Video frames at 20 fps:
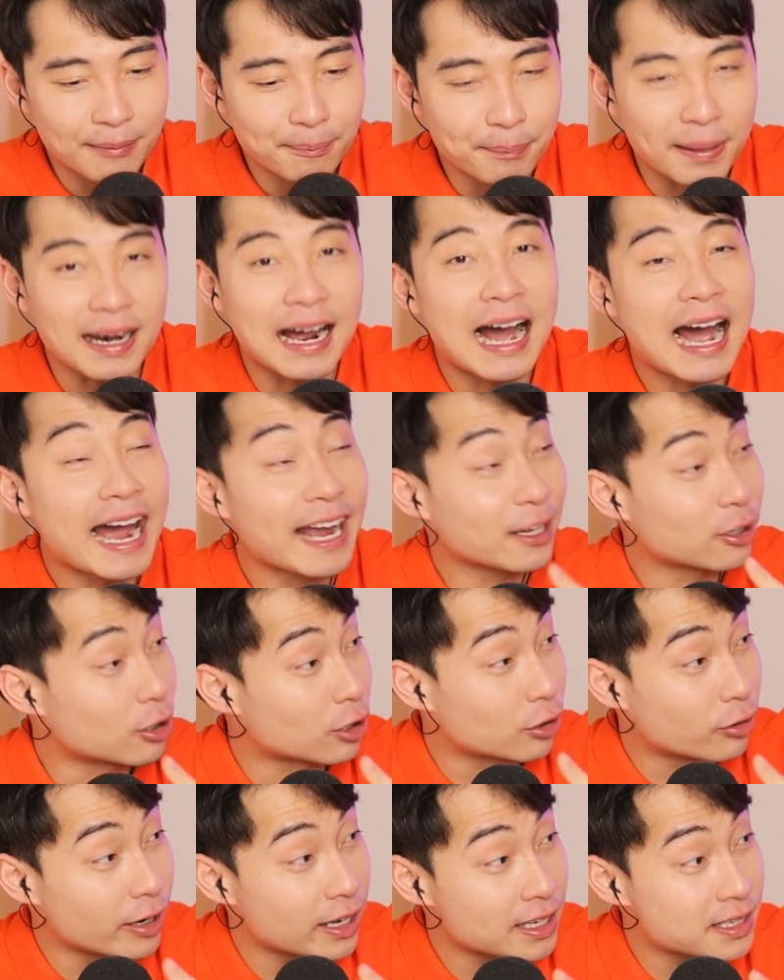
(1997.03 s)
But hide your
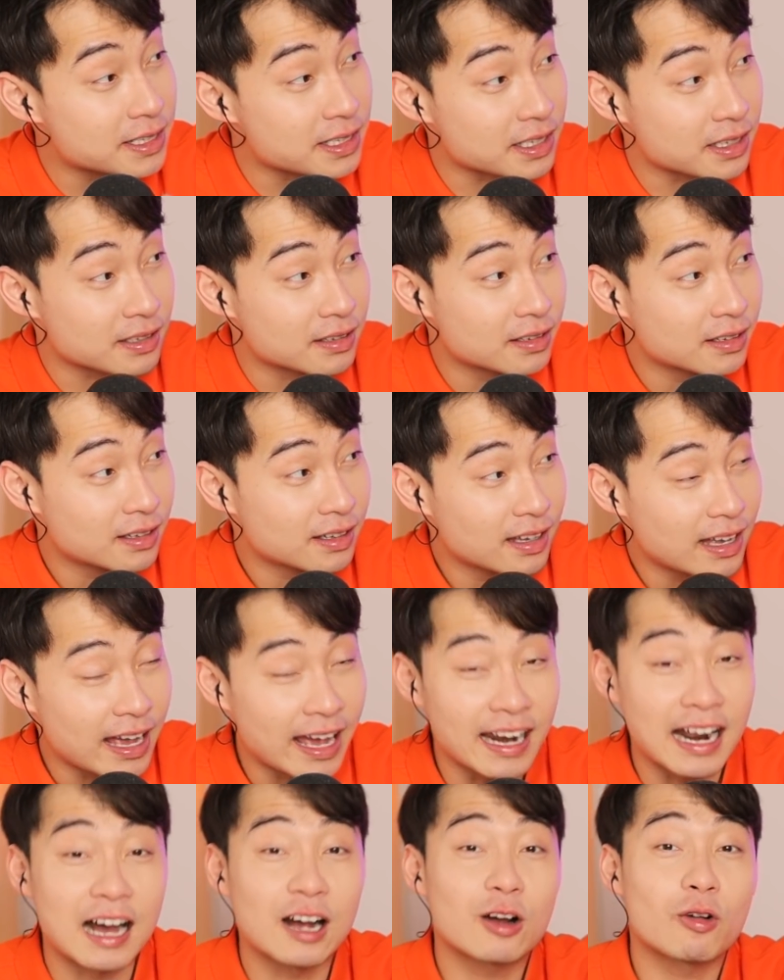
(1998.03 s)
crazy.
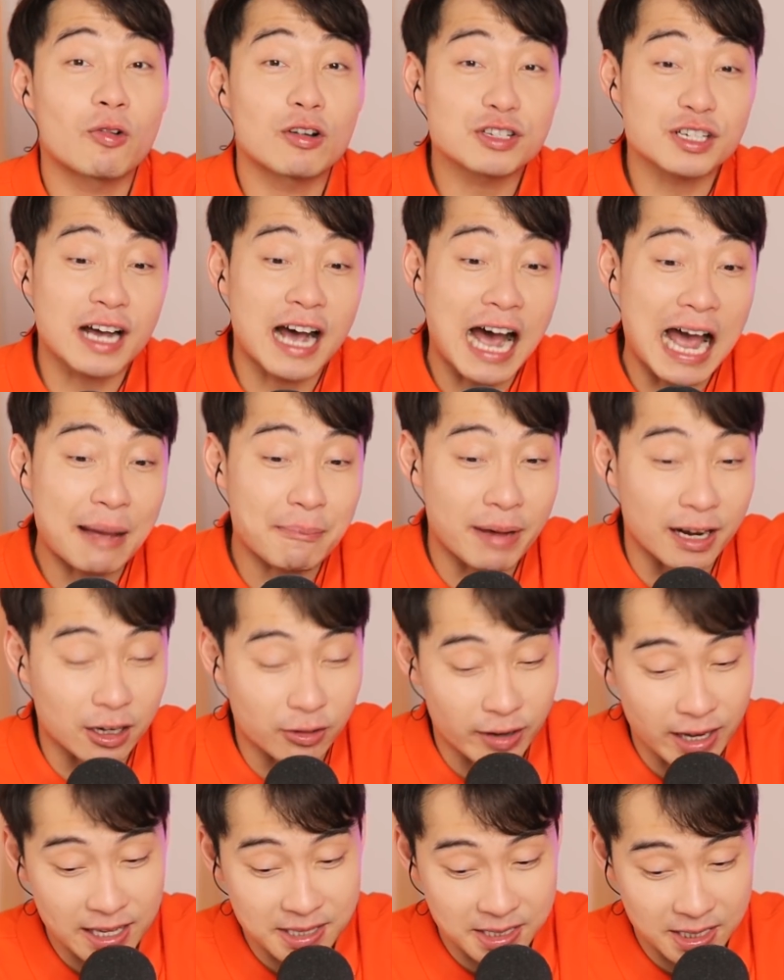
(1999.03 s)
And Uncle Roger hide my
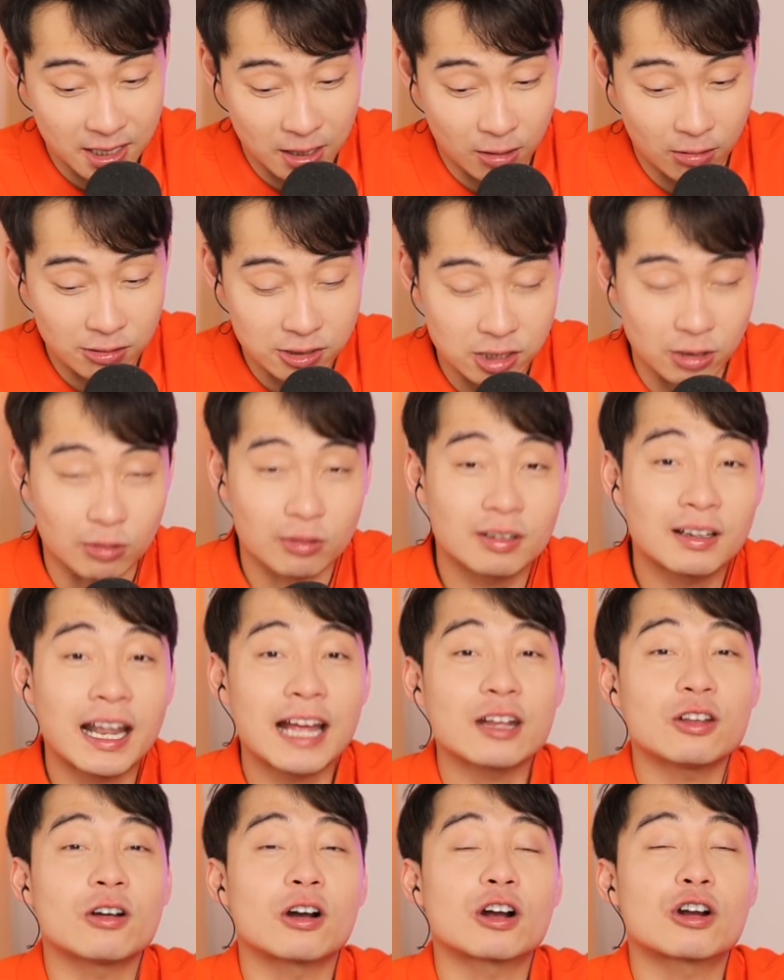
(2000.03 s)
crazy also.
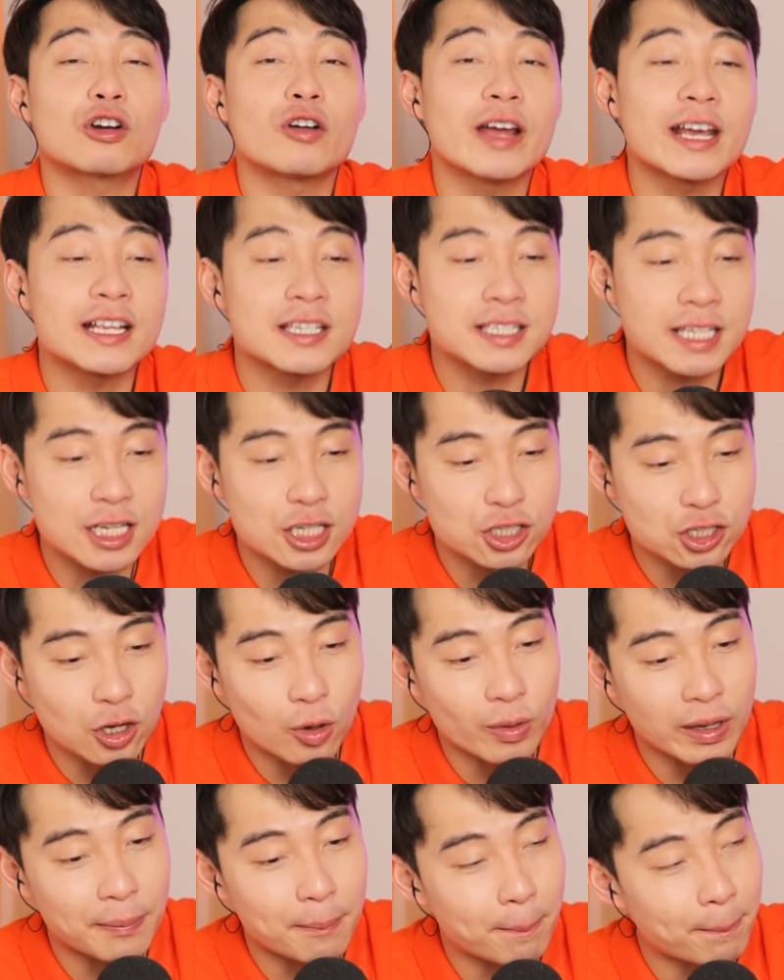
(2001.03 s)
Let your crazy
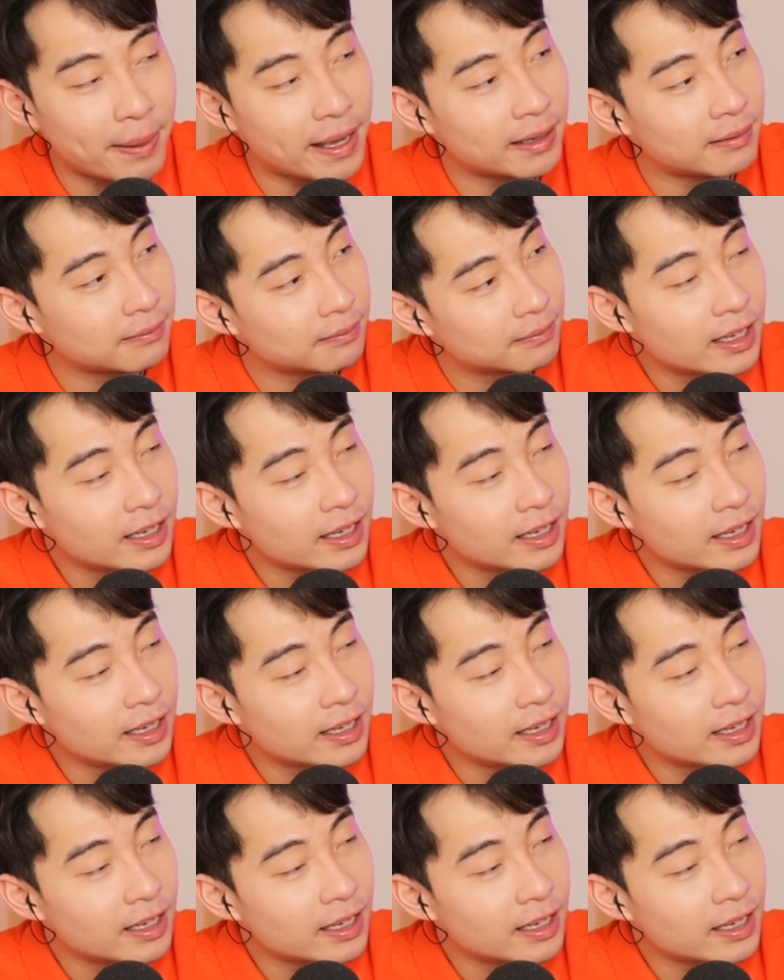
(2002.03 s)
show in bed.